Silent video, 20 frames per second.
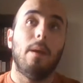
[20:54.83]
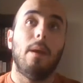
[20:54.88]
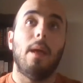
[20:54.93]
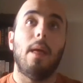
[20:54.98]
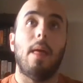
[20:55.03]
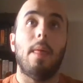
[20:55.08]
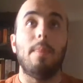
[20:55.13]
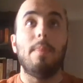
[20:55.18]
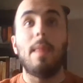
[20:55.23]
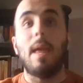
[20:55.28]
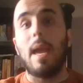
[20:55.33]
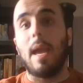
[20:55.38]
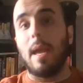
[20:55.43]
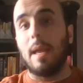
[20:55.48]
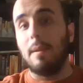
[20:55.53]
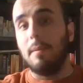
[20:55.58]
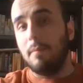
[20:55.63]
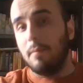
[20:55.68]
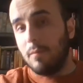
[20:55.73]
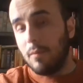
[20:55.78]
And
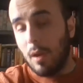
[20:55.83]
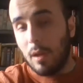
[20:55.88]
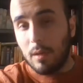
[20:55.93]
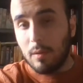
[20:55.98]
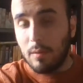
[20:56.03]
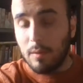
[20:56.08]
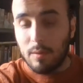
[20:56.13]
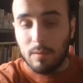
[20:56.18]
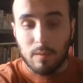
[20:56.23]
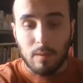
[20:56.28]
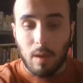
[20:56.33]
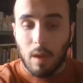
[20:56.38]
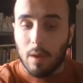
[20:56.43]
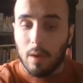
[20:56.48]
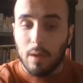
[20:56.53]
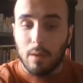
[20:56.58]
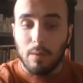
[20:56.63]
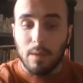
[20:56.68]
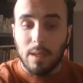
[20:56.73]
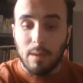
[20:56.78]
then, not
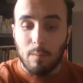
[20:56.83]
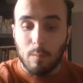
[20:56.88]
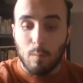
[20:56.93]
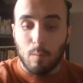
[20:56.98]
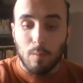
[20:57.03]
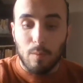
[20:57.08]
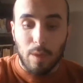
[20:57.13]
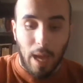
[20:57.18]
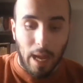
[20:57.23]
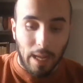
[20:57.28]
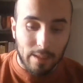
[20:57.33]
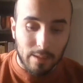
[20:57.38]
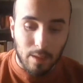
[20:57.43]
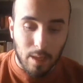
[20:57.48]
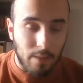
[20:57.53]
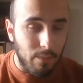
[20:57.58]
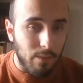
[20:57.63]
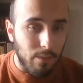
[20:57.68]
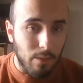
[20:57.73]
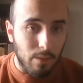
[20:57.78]
only that's not
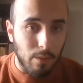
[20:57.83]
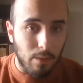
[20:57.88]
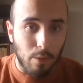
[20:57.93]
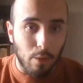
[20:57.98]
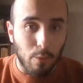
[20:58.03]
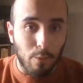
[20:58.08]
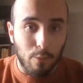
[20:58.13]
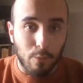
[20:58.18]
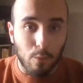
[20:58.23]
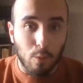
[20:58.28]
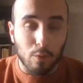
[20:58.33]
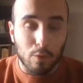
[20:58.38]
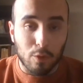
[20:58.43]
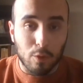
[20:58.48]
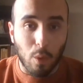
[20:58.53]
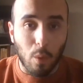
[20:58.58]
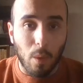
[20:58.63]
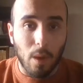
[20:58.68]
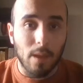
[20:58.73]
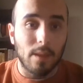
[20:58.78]
even the full
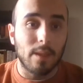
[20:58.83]
story.